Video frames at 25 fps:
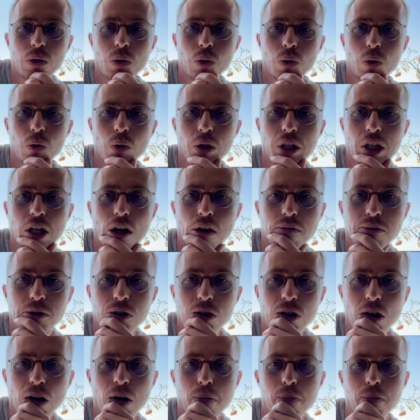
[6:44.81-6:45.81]
to a coffee
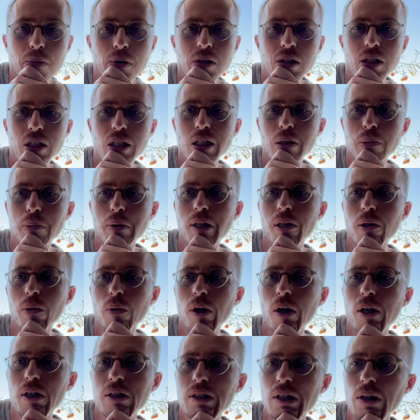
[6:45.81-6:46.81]
shop and sitting by the
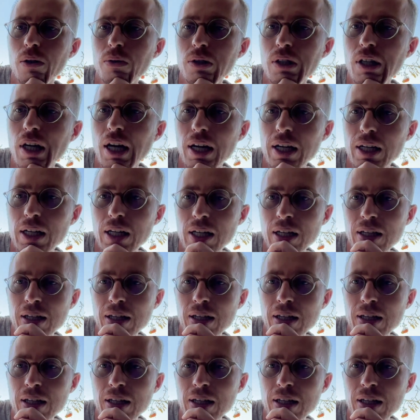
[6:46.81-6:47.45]
rocks outside